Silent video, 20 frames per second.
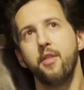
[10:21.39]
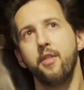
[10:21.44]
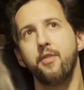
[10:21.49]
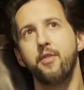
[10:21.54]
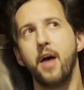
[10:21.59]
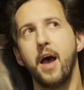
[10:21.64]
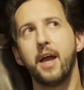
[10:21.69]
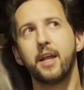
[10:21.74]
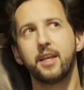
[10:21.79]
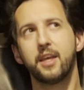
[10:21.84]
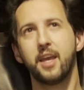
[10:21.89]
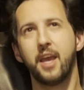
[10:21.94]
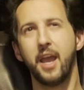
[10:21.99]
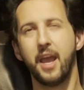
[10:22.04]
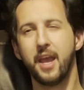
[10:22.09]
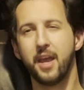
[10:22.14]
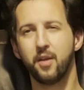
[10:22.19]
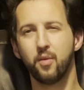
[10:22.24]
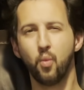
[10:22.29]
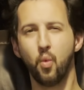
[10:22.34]
That
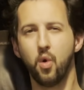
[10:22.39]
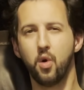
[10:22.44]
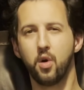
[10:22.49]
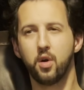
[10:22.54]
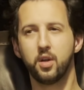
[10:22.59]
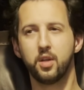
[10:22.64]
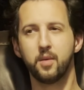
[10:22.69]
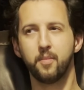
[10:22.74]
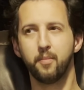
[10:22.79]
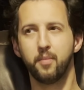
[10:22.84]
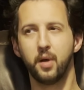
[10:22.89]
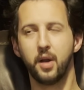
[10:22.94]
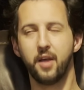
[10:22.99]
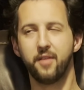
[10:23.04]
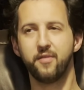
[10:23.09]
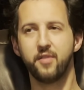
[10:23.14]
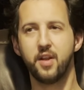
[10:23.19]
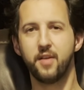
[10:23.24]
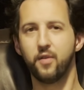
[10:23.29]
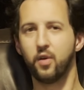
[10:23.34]
can work, but
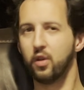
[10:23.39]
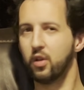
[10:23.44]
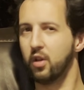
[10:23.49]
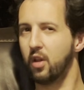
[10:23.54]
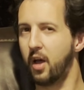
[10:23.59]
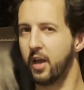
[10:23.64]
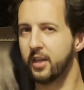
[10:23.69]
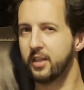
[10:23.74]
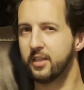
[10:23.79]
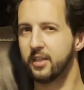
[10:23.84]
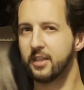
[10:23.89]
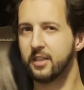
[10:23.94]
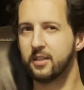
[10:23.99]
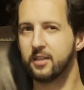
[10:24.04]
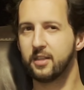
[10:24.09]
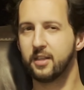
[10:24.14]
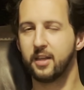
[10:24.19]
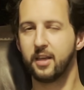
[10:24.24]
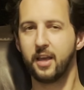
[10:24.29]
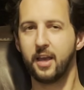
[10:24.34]
I've never liked it.
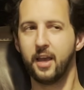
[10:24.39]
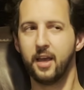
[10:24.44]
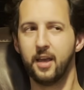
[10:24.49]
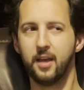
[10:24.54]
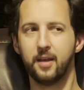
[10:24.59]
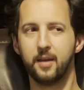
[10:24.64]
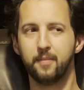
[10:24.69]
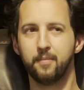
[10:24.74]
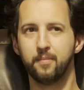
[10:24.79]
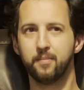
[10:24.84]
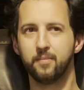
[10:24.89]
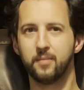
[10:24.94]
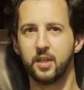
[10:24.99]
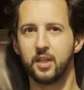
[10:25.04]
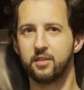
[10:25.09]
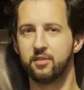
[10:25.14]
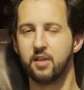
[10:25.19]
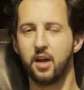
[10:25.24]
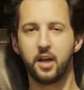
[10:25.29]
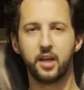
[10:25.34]

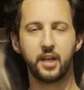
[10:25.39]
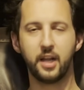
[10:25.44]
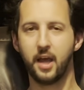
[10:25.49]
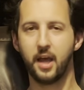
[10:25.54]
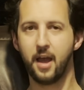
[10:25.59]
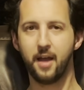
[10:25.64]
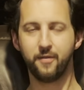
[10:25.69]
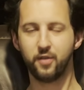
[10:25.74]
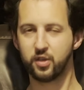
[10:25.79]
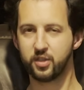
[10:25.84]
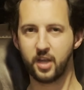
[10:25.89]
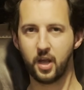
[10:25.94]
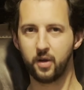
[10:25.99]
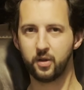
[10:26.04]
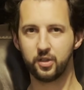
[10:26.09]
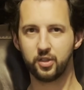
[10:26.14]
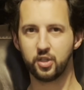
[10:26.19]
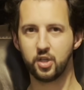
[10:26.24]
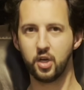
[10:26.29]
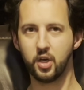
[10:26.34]
It's not going to ever
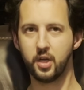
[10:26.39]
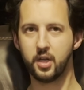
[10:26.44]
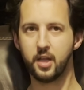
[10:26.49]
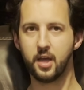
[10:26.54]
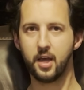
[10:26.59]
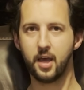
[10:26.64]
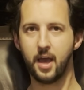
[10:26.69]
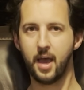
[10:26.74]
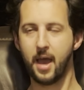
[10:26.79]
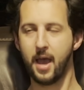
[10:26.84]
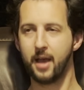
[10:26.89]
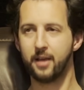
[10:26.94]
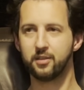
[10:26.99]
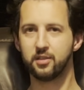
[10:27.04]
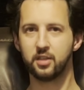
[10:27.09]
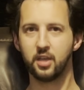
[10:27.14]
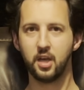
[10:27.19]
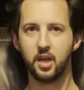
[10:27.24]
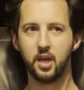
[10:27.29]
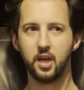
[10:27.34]
sound as good
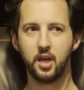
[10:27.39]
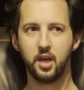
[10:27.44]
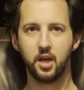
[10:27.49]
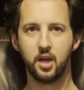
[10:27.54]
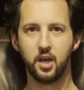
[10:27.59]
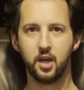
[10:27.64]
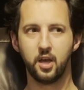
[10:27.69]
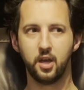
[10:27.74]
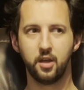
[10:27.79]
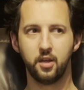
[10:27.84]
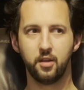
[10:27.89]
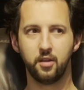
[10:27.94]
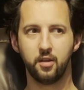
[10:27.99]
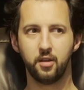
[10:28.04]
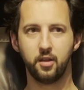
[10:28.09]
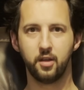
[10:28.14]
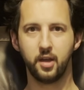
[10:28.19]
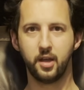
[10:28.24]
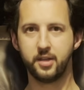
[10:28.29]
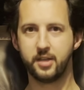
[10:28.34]
as
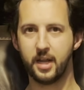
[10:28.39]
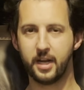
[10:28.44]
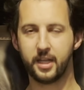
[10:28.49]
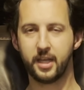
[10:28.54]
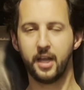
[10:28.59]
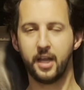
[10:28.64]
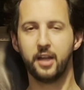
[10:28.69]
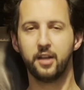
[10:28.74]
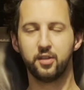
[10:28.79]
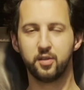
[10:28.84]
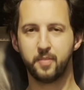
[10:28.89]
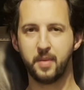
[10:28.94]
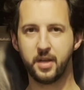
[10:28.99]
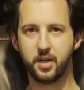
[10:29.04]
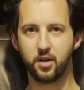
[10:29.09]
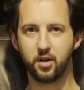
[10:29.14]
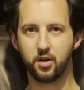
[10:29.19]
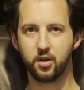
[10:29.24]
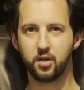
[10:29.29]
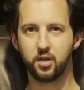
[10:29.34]
a dedicated
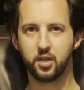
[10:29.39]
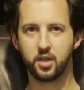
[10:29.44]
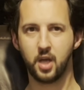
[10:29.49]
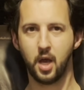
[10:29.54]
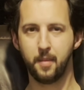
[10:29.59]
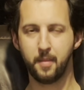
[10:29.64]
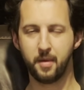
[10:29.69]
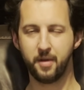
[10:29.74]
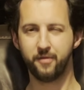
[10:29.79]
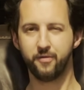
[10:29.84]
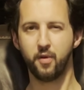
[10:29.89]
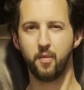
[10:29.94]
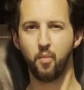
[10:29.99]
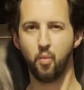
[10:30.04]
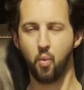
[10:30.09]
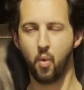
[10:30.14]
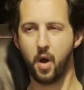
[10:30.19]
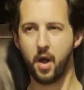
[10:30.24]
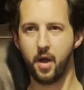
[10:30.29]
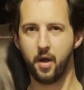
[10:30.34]
speaker coming
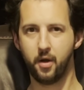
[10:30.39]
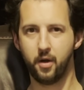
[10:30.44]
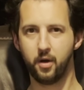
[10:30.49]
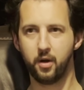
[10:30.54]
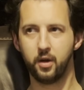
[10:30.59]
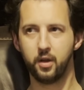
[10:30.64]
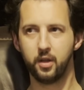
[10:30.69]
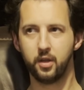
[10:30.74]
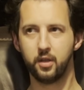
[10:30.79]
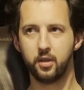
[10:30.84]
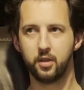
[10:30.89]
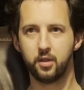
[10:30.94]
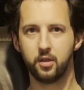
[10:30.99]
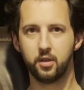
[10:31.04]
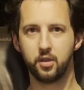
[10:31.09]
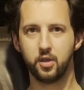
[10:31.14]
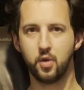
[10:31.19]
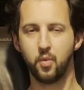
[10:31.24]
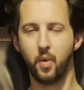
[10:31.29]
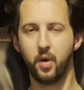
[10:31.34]
from where
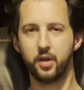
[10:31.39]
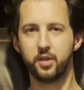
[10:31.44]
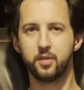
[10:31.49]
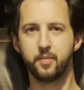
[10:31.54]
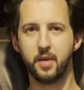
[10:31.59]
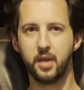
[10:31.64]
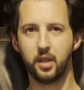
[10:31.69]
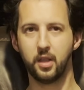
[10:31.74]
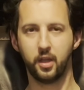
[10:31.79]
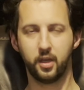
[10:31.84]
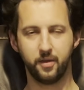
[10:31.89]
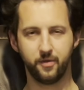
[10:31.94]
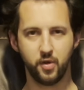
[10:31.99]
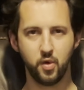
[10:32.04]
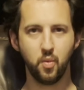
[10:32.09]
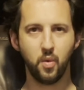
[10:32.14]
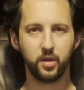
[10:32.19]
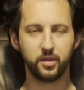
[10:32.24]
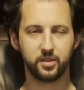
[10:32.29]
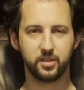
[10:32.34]
you want it to be. Like if
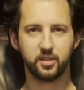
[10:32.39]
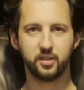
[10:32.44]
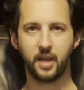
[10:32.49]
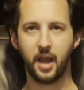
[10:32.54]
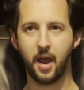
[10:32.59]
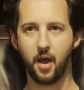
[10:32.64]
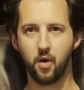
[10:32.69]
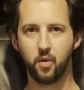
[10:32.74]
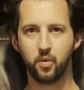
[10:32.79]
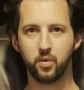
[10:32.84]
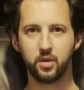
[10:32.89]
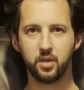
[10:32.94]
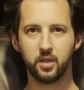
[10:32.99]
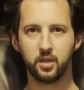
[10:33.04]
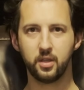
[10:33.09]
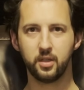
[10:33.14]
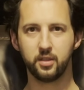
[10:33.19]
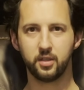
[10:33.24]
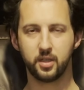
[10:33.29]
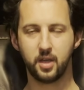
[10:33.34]
you want sound
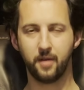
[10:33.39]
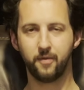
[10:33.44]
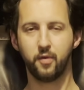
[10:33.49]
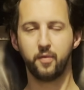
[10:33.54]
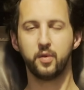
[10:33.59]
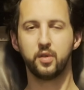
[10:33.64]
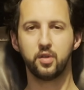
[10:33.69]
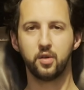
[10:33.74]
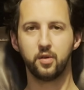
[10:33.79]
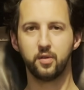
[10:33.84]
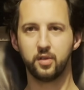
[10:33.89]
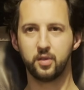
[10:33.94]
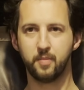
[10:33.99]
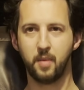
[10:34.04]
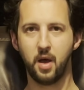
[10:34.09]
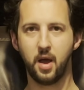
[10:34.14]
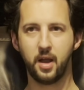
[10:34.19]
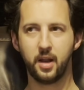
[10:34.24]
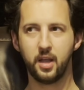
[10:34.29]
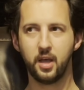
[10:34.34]
to come from a certain
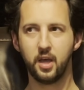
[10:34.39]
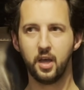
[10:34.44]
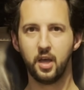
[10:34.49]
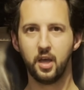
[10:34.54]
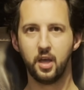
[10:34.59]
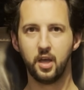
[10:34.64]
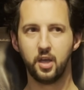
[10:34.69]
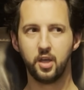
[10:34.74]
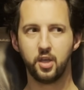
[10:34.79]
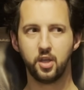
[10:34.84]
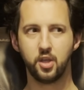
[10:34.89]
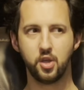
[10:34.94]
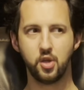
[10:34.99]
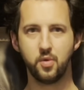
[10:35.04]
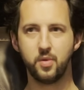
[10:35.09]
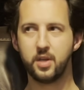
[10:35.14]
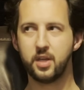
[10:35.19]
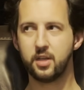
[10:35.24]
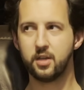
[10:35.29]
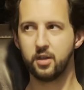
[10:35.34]
spot,
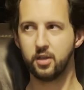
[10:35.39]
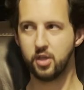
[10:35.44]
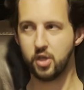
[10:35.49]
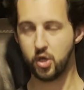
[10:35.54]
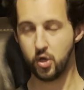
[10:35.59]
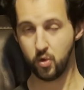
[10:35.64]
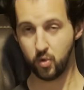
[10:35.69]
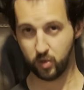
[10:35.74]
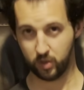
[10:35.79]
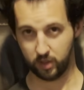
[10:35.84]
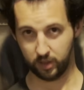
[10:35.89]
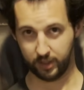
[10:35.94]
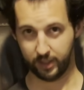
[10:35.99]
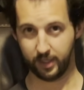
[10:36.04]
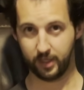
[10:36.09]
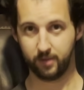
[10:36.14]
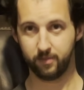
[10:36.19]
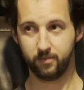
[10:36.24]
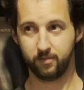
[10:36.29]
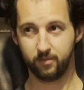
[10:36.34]
you need to
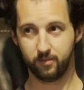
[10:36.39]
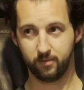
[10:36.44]
usually